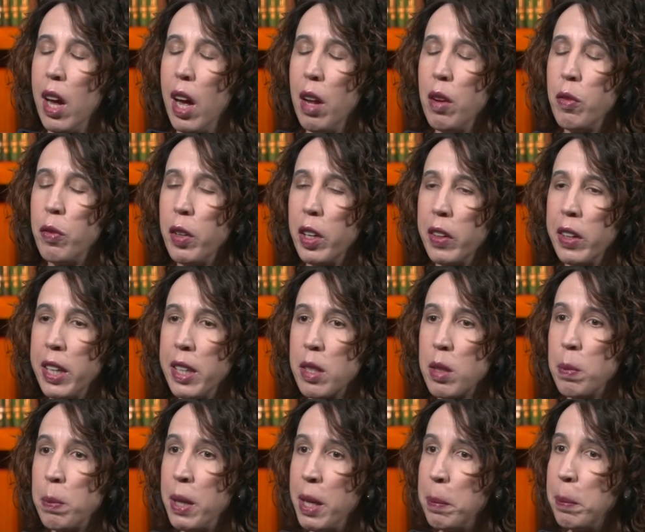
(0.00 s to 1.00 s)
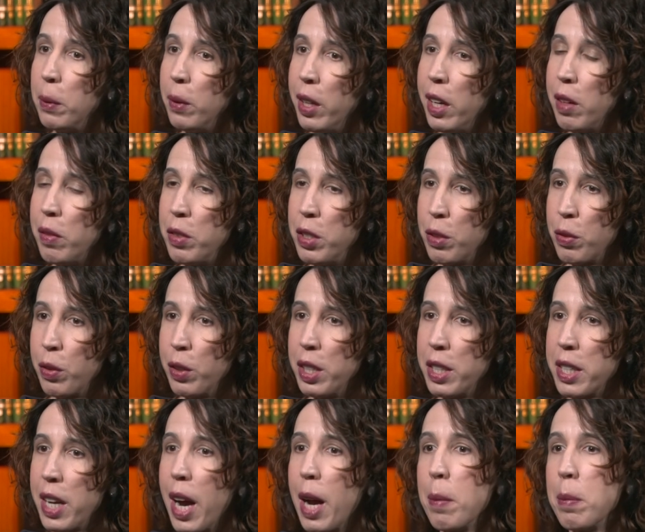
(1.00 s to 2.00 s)
And various people have
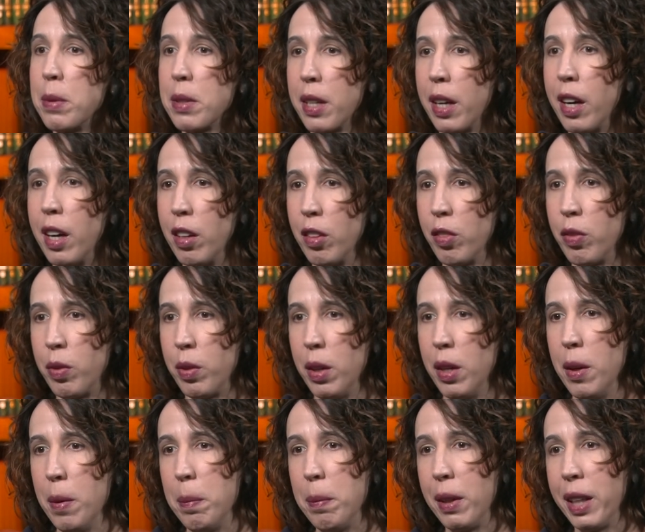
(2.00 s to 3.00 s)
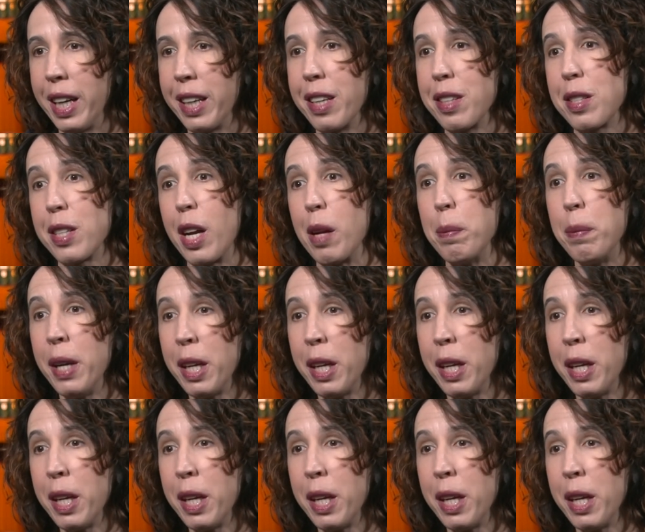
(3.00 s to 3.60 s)
different types of melanocyte